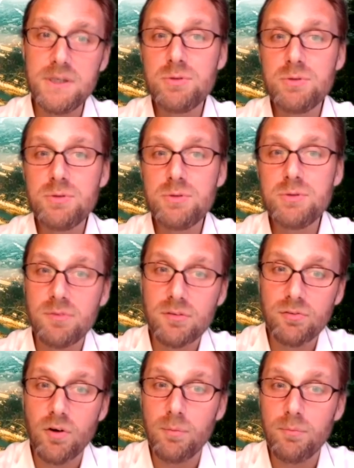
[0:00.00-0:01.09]

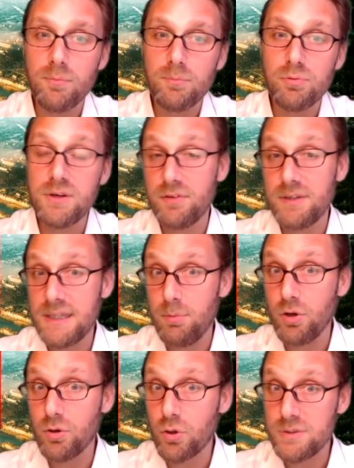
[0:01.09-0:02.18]
reducing deaths from
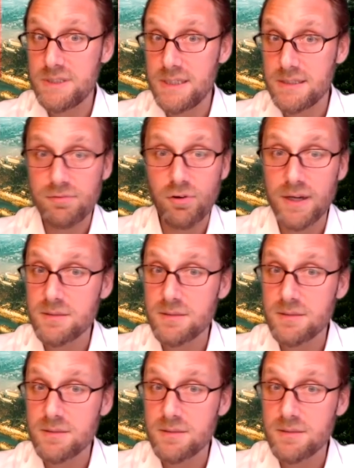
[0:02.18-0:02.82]
preventable causes.